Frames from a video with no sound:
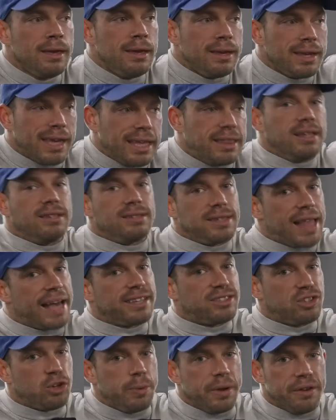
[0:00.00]
get this
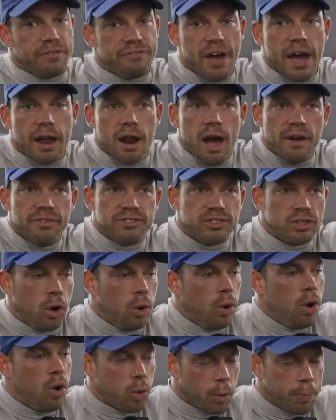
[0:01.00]
last little bit of fat off.
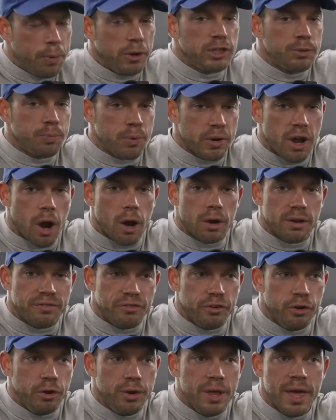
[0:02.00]
So we're pushing pretty hard with
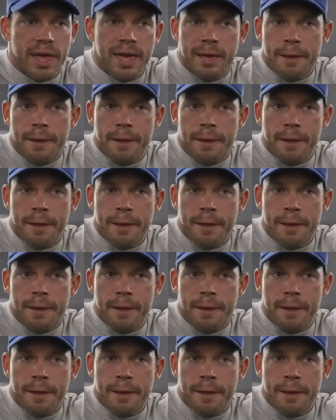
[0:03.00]
food.